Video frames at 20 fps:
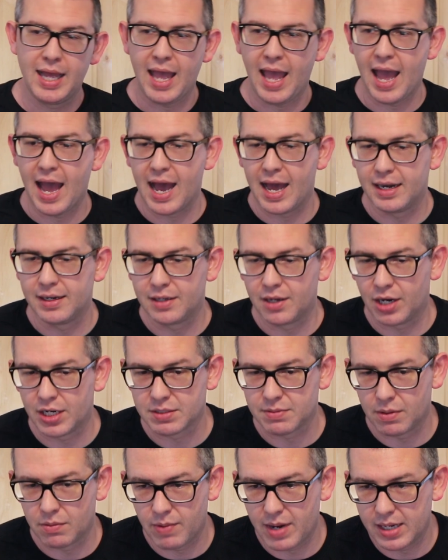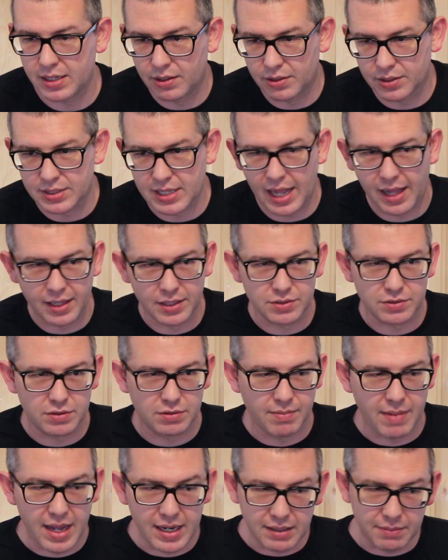and there has been radio silence
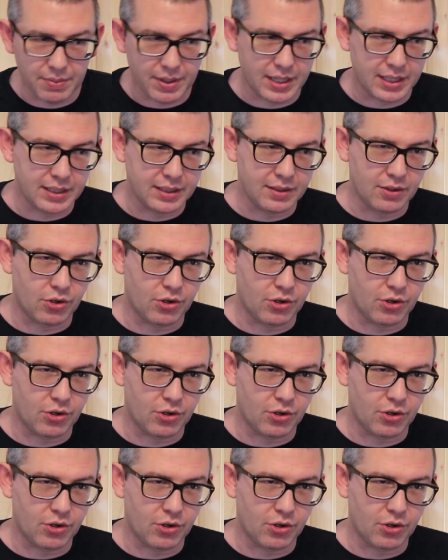from anybody